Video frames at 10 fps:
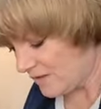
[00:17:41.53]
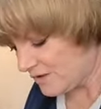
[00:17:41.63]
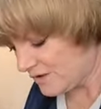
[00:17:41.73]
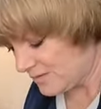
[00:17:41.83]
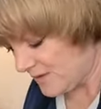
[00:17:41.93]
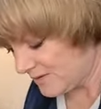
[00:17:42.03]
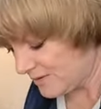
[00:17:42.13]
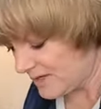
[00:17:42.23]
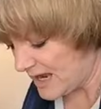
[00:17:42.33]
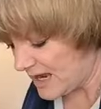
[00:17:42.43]
smothered
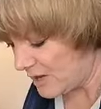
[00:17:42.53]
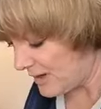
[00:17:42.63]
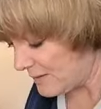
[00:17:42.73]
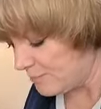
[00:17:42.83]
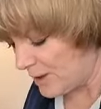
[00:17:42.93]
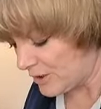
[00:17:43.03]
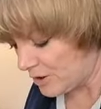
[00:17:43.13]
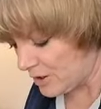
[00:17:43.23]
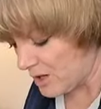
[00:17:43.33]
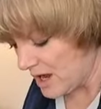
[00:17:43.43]
now in
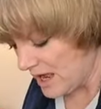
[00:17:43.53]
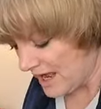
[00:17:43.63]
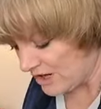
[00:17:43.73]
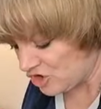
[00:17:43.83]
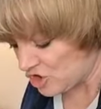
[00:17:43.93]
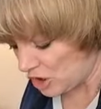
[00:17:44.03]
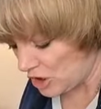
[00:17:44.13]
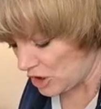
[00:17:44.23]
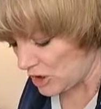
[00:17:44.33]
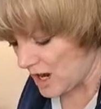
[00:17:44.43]
butter and
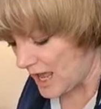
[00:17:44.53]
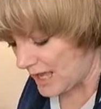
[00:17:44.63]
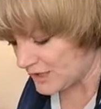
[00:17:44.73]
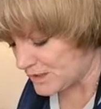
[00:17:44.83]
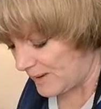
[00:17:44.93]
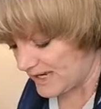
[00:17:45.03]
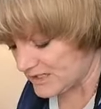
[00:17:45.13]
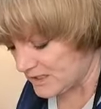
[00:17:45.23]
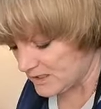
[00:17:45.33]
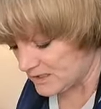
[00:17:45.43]
sugar and
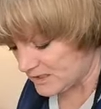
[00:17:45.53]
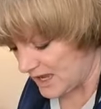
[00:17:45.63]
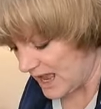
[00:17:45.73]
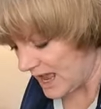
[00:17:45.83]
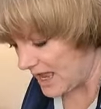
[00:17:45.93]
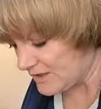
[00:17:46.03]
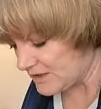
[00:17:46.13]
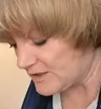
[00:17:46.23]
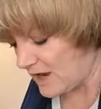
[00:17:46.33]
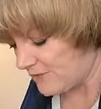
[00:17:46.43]
spices and
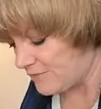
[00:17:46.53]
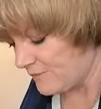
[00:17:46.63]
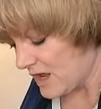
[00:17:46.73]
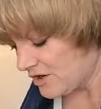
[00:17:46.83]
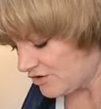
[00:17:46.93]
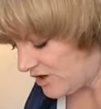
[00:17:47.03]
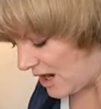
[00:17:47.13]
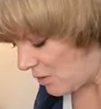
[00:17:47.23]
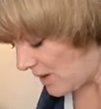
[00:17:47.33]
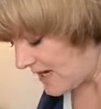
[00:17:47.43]
stuff.
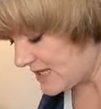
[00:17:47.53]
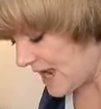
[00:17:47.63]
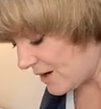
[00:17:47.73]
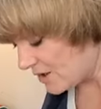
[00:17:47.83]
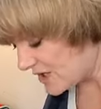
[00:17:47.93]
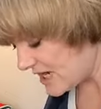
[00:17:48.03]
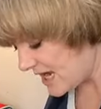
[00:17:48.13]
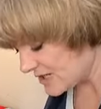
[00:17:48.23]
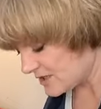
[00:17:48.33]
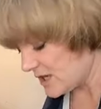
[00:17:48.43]
Shall we I'm going to
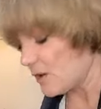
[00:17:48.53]
taste.